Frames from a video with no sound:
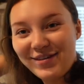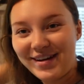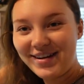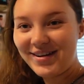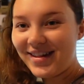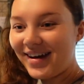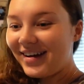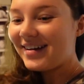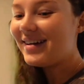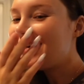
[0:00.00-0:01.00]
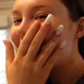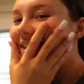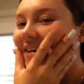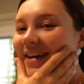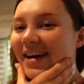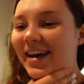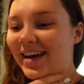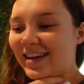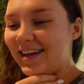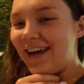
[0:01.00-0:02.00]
fit under there. And it